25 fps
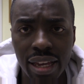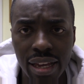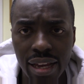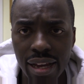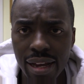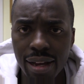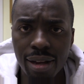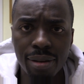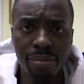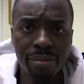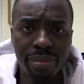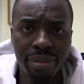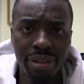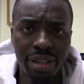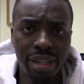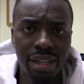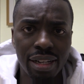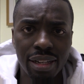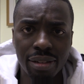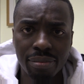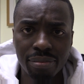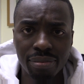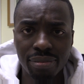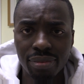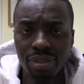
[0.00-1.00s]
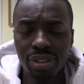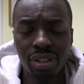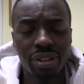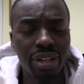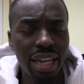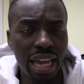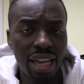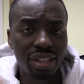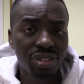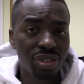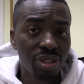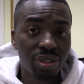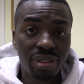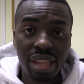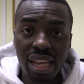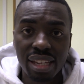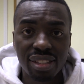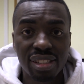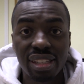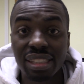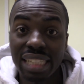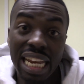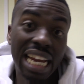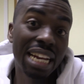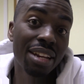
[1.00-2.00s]
So
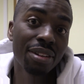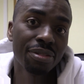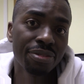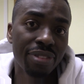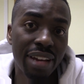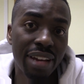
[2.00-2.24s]
that's the Daniel